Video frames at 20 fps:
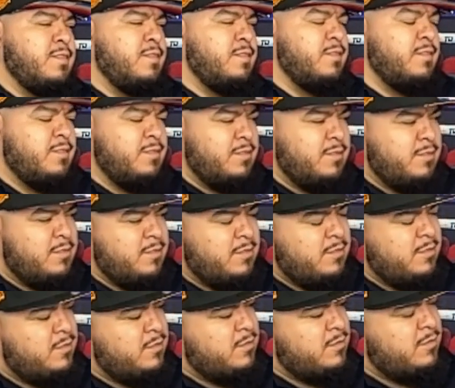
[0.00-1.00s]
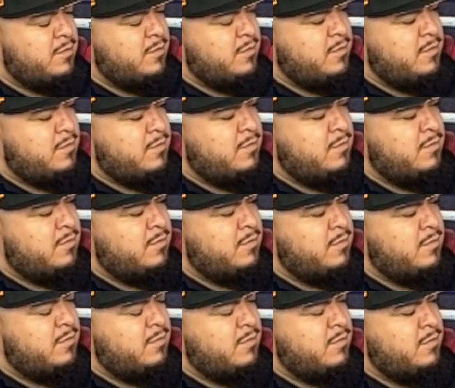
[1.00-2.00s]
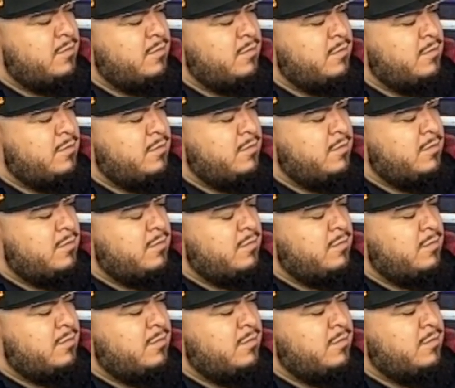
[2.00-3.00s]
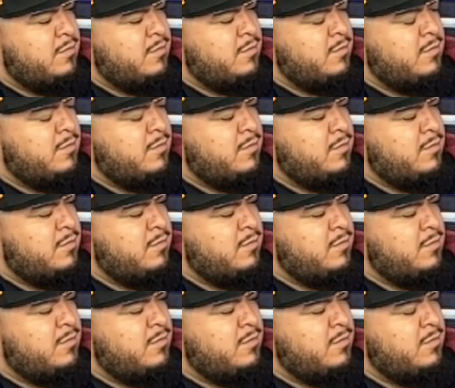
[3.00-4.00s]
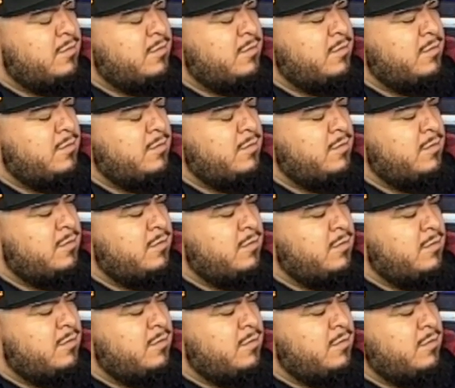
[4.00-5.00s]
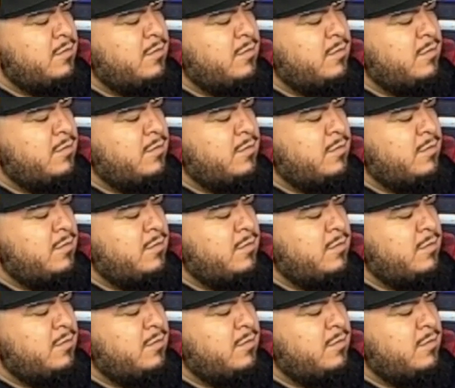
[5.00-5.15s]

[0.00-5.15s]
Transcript: (silent)